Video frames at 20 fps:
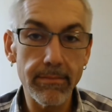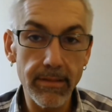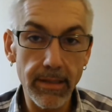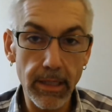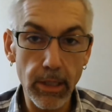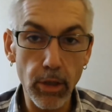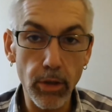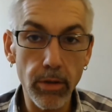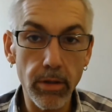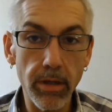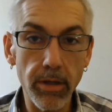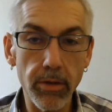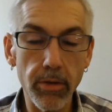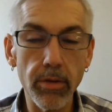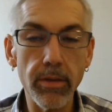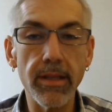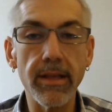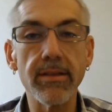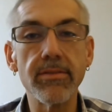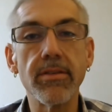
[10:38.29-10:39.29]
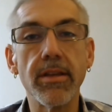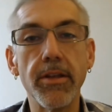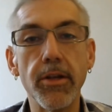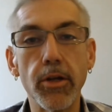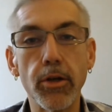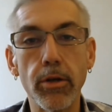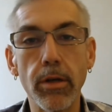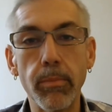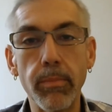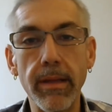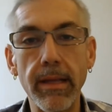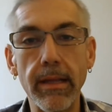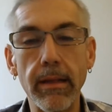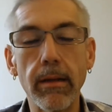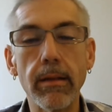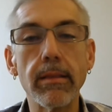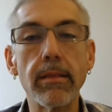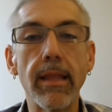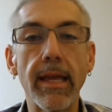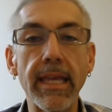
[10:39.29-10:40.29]
you're going to do this and you're going to be
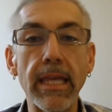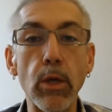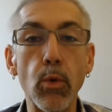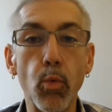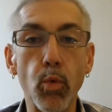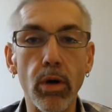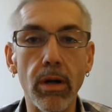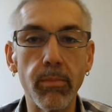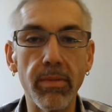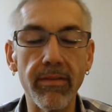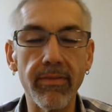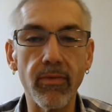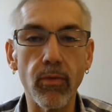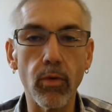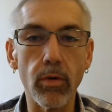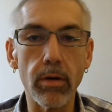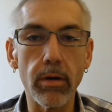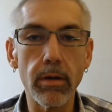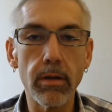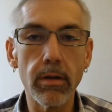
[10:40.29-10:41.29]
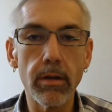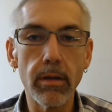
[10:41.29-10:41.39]
like you were before.